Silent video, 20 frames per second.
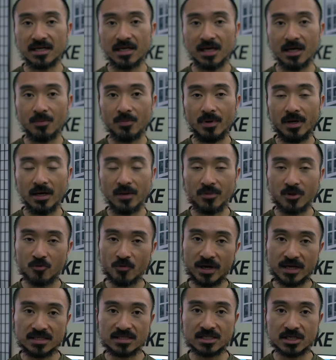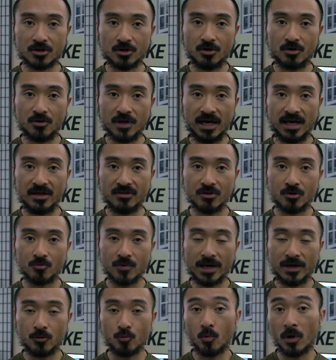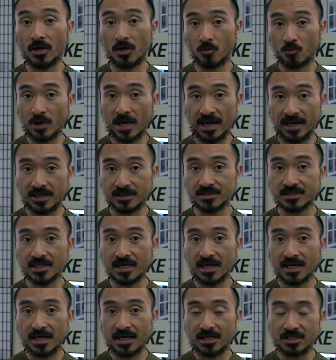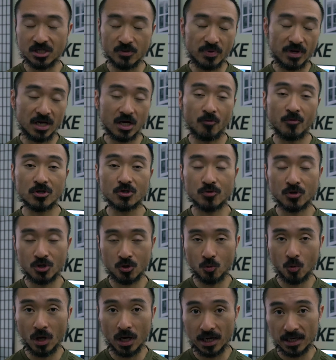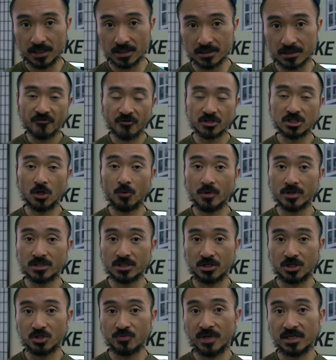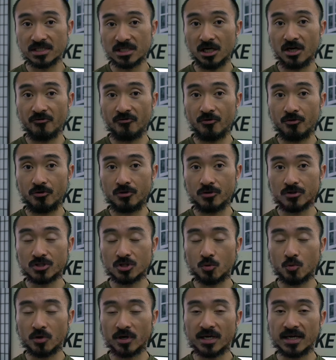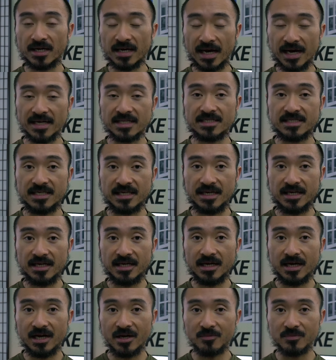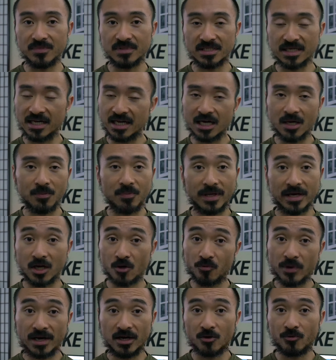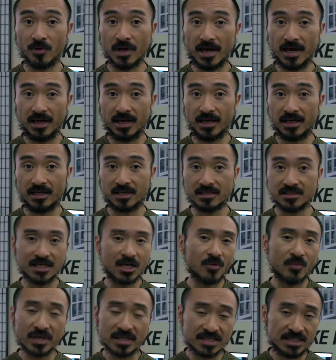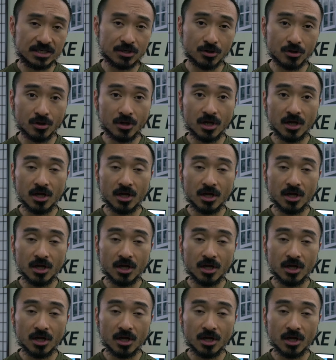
up the RAID 0 and the RAID 1 arrays, depending on which one you want. For someone such as myself who used to work in IT, setting up like a RAID array is not a big deal.